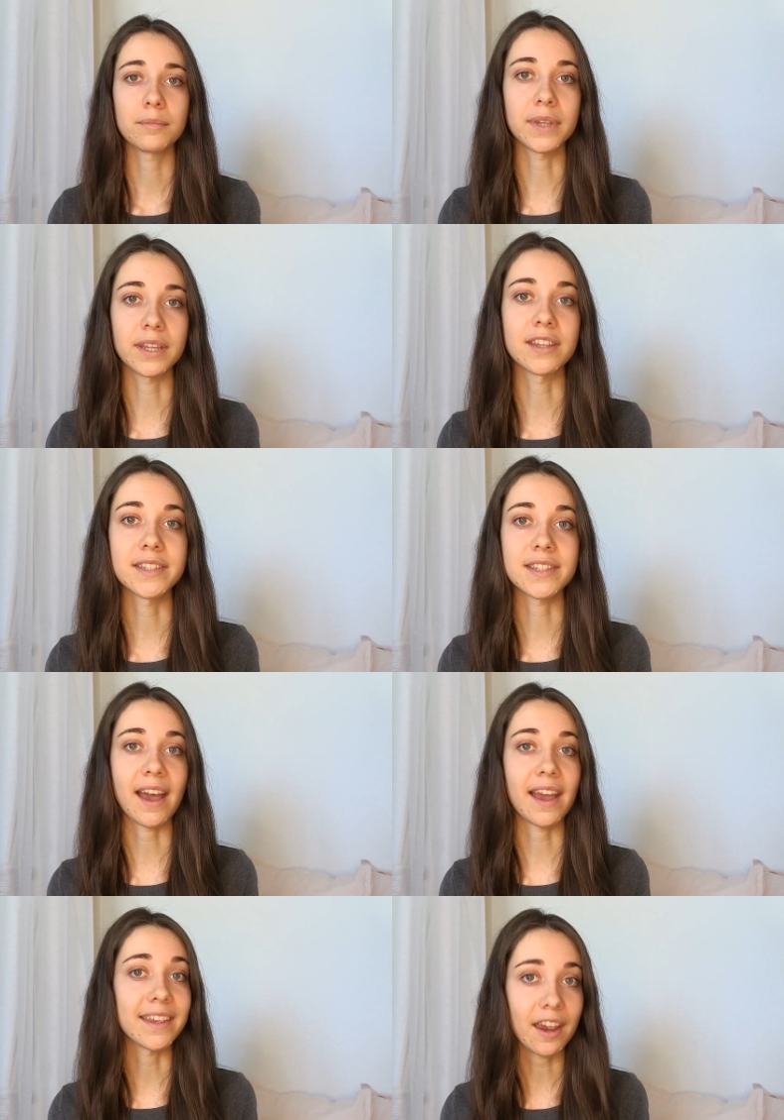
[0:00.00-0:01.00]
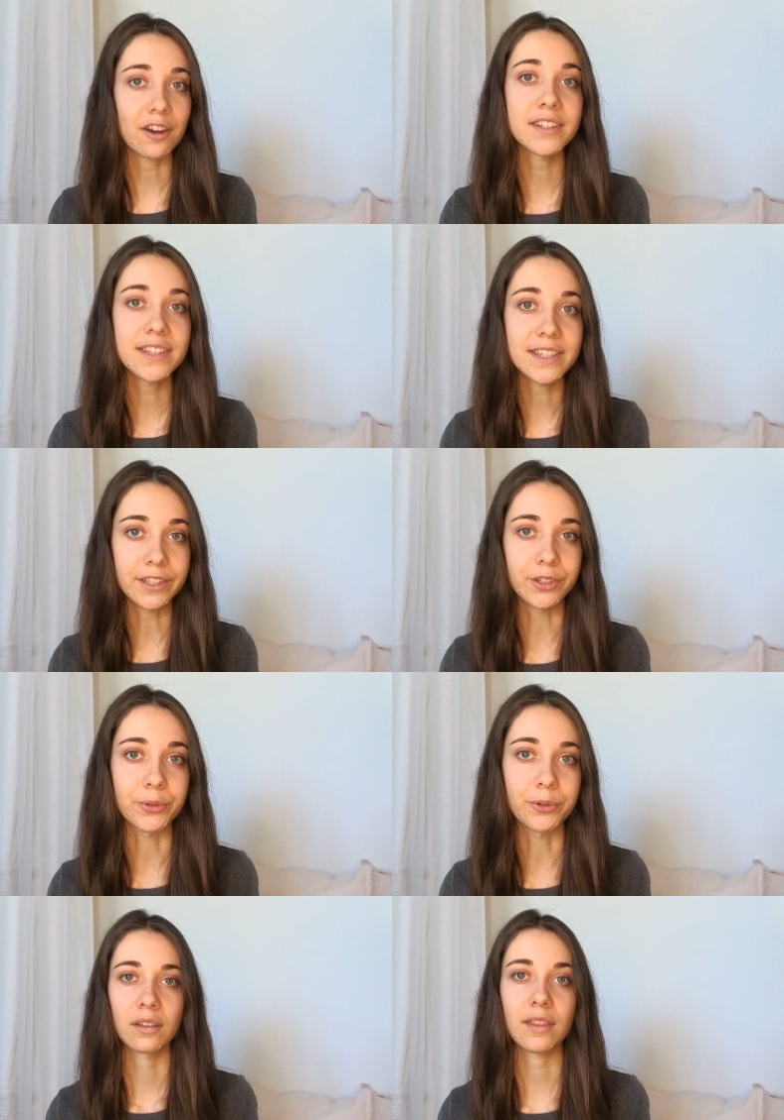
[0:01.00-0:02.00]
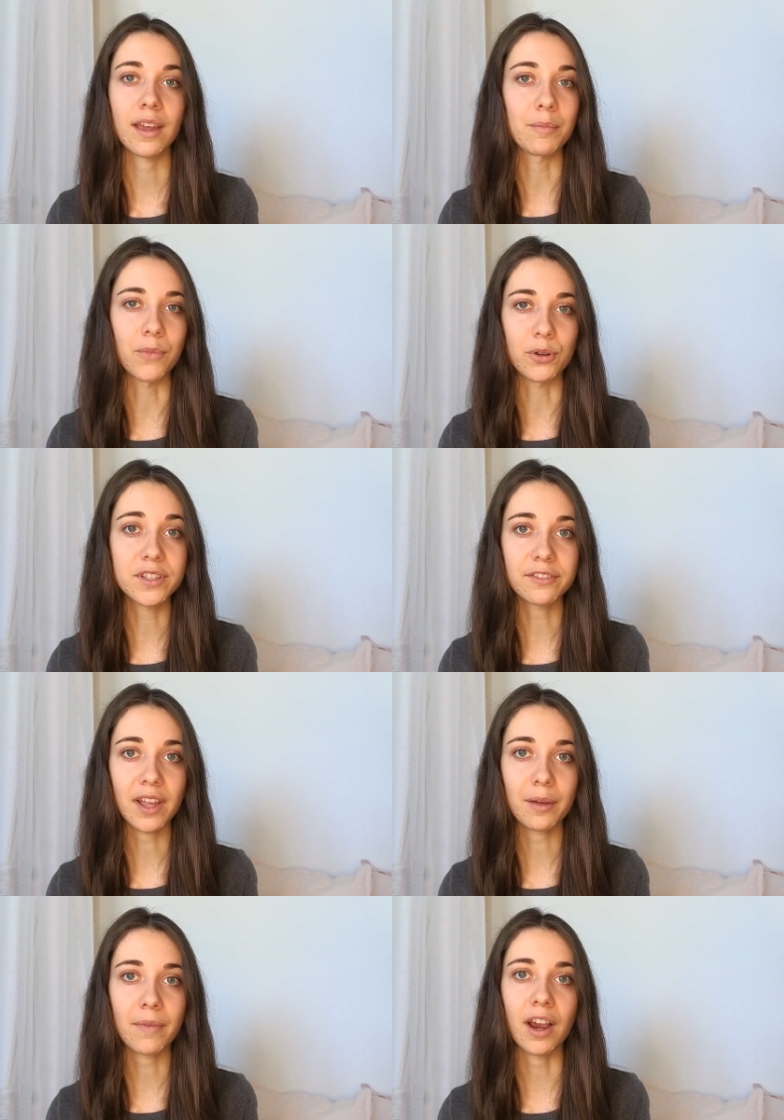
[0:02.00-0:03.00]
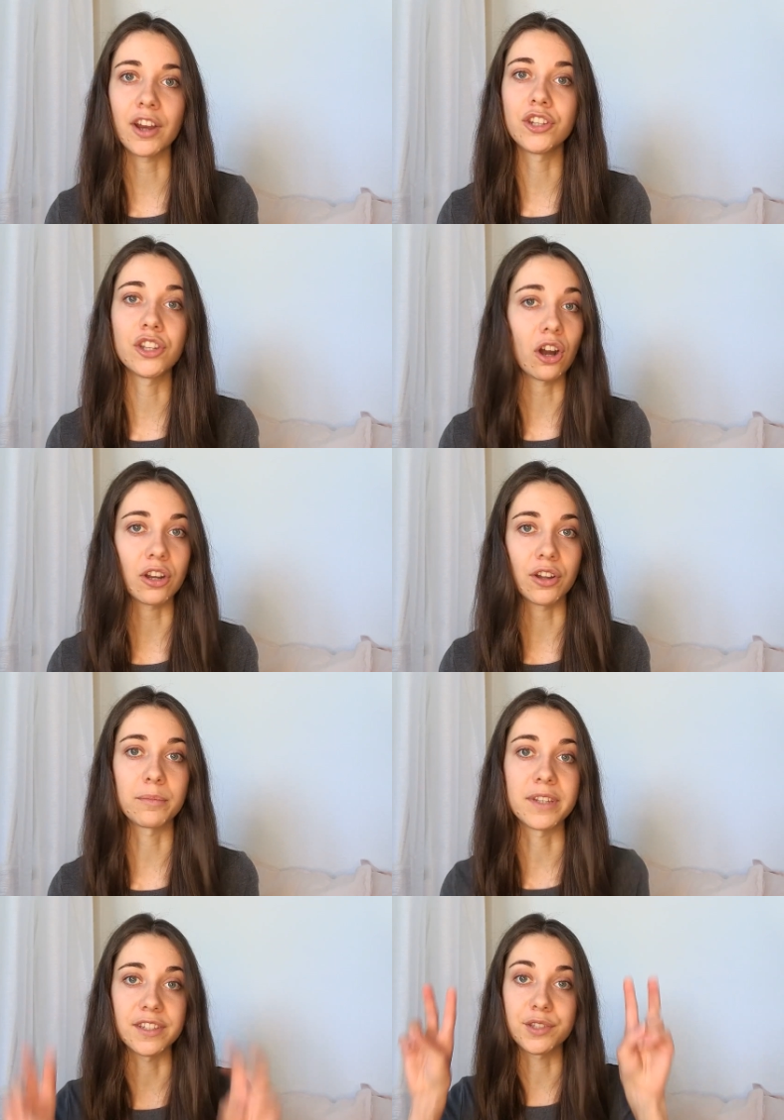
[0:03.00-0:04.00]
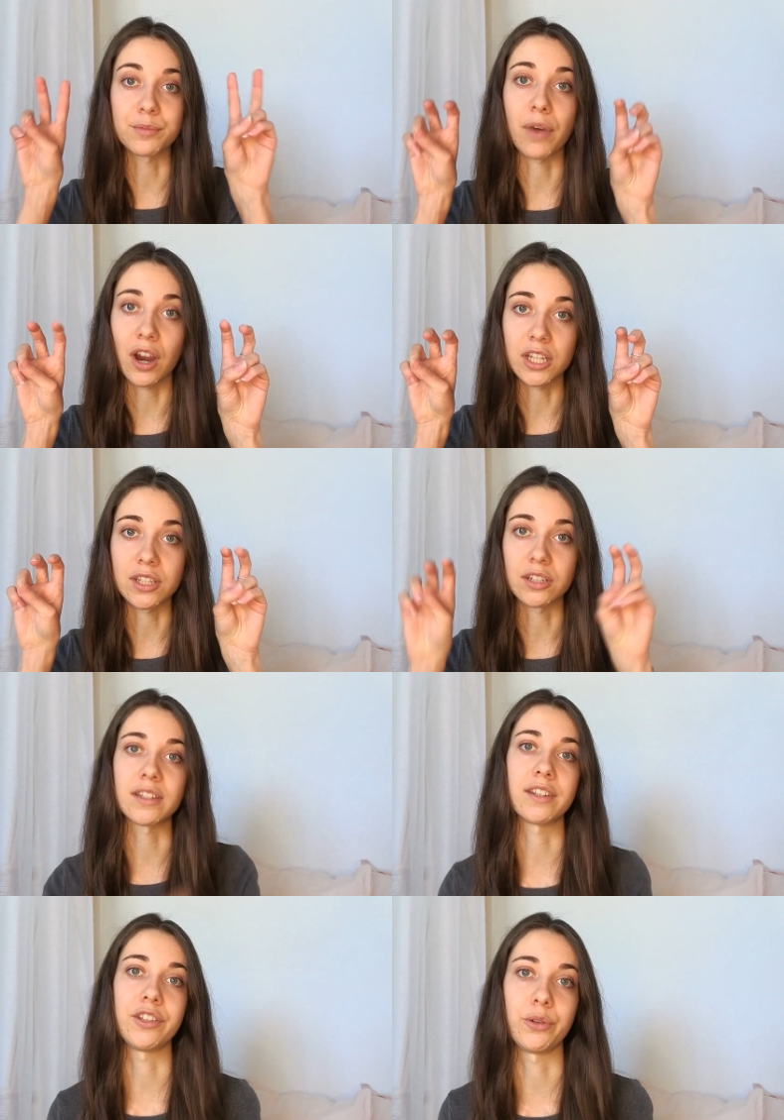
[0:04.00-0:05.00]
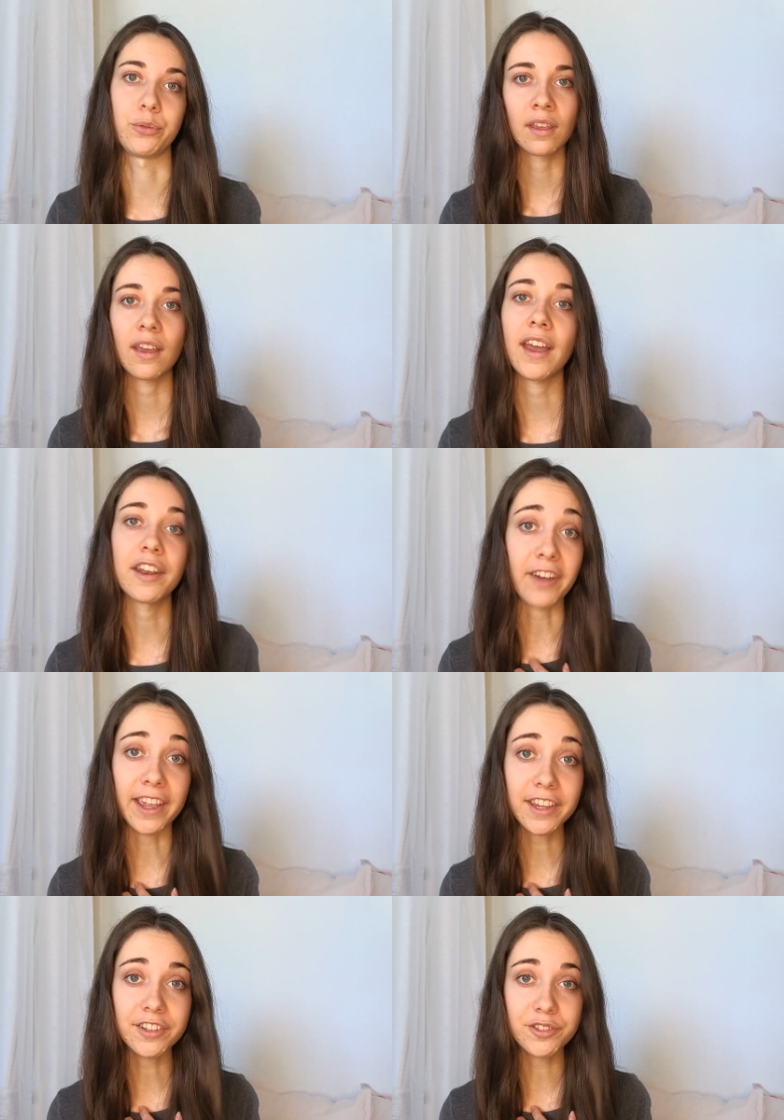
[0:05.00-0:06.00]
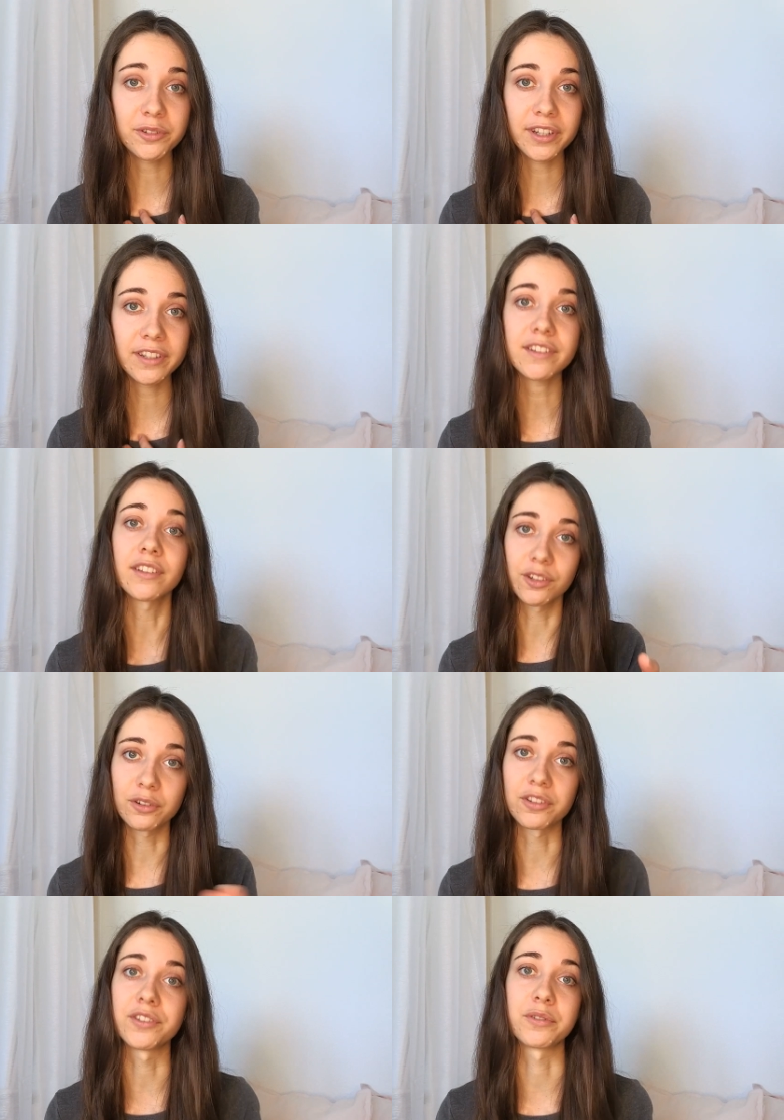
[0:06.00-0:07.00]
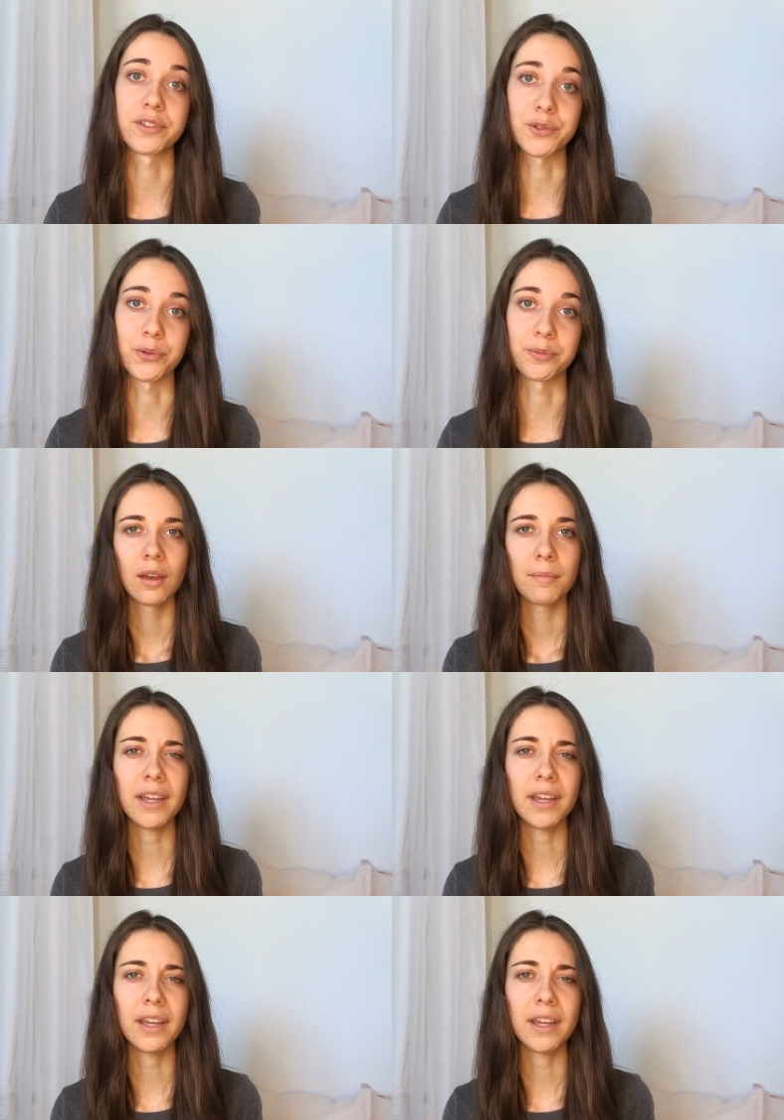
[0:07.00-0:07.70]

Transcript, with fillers: because I guarantee you that most of them are not going to be smarter than you. And if I can do it, you can do it too.